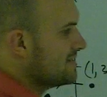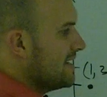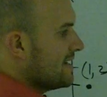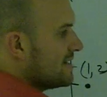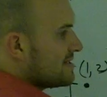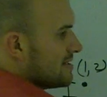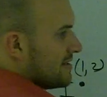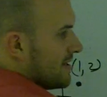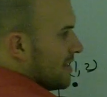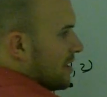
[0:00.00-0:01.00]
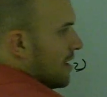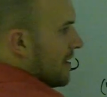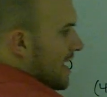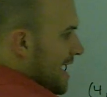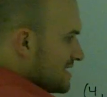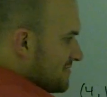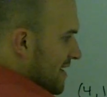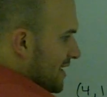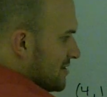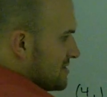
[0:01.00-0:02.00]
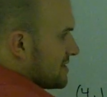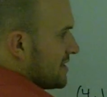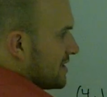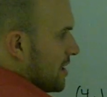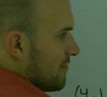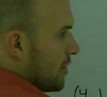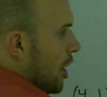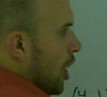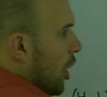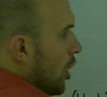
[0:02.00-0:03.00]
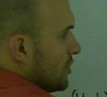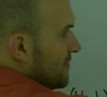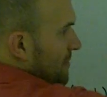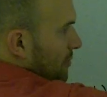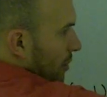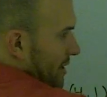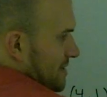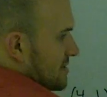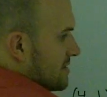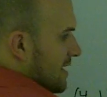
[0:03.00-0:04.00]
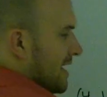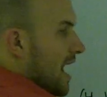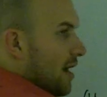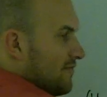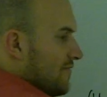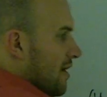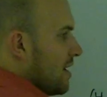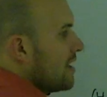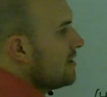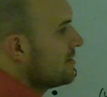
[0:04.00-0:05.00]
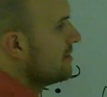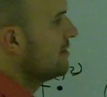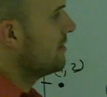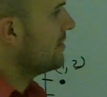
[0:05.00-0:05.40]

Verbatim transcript: can say is x values is going to cover all of the points. And how far